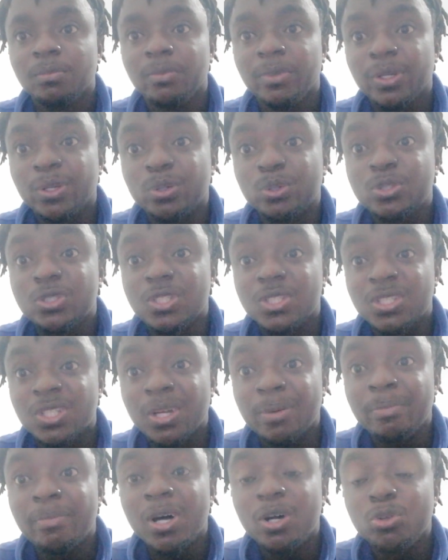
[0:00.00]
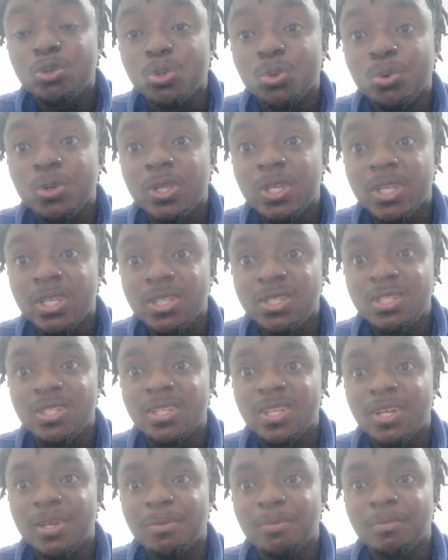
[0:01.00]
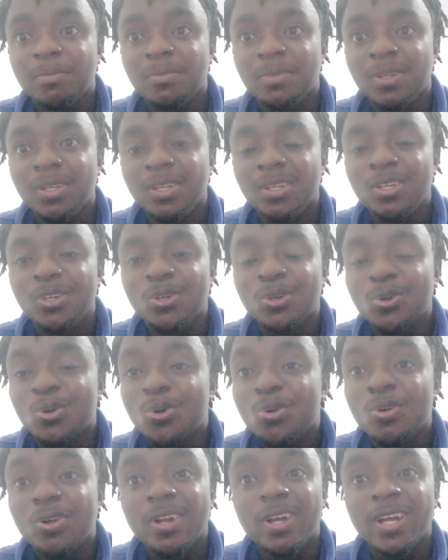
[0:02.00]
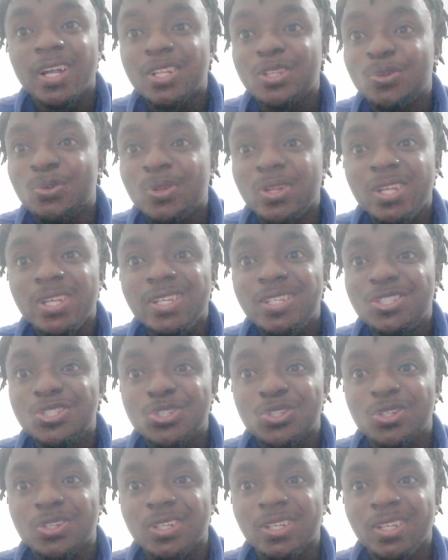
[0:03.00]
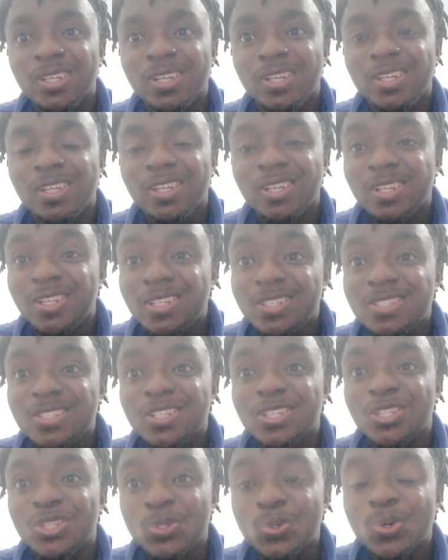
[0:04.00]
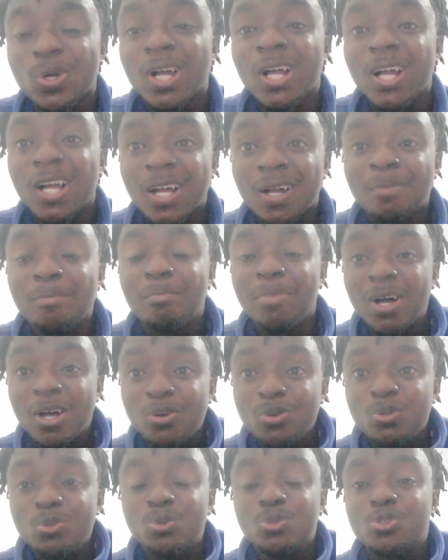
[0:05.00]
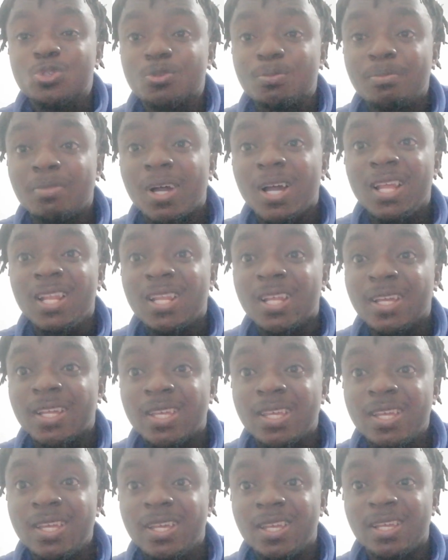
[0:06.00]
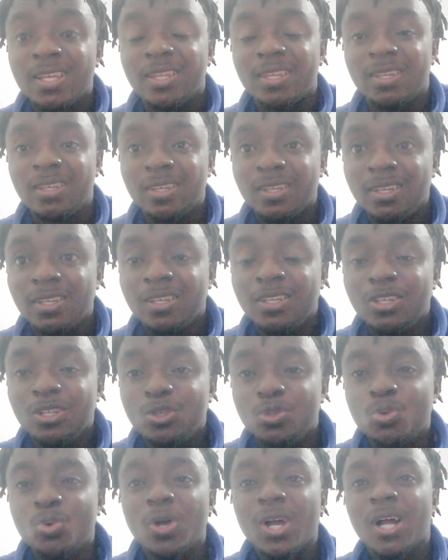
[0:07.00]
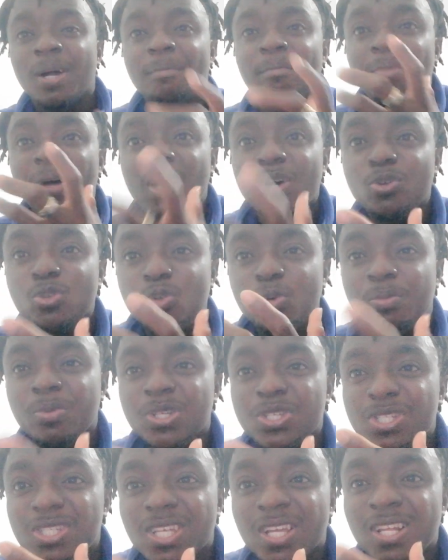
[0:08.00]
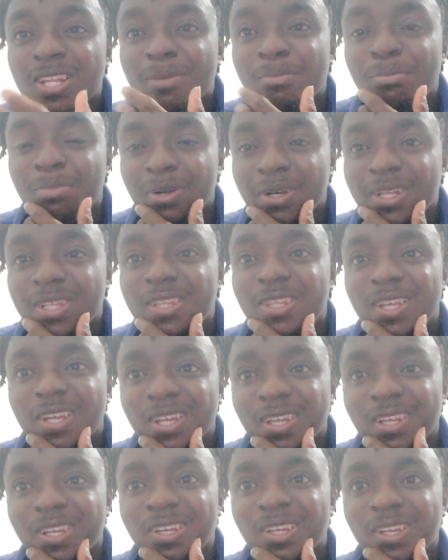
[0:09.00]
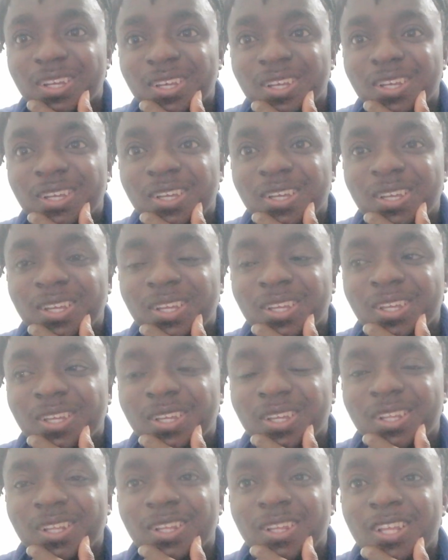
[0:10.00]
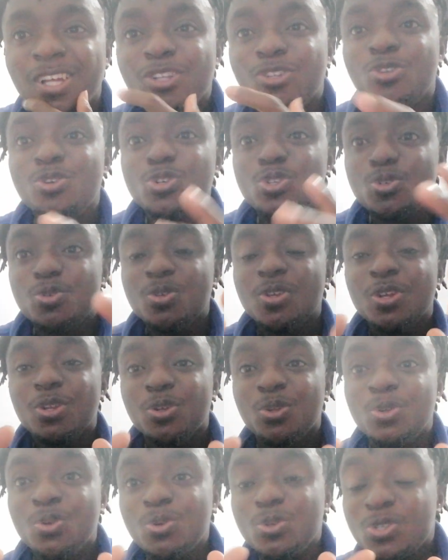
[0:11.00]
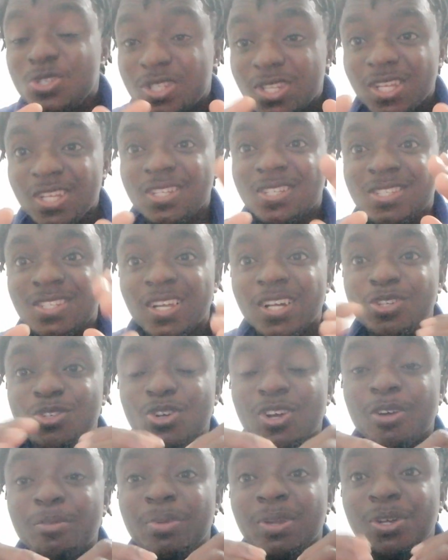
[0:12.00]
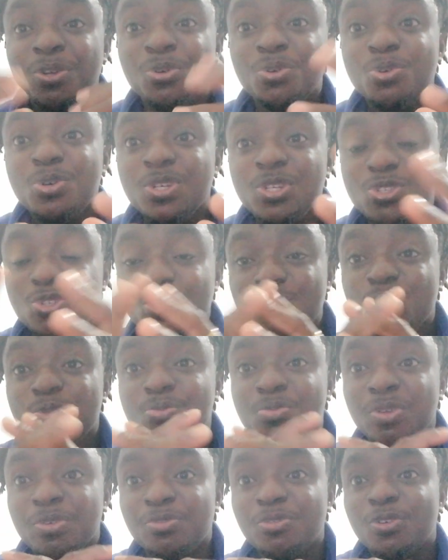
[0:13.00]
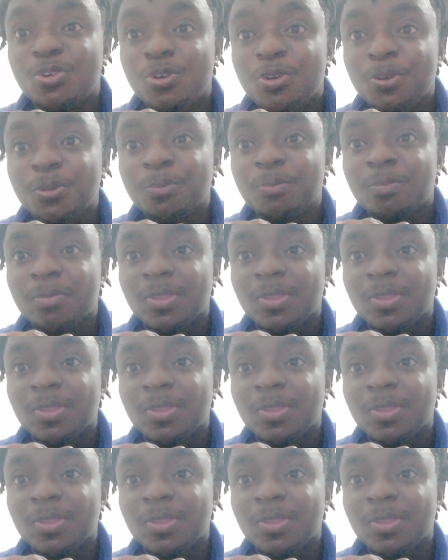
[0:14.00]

Because it's about to hit them. Congratulations. Listen, you are about to smile again. You are about to be celebrated. That those those things that you have been going through before,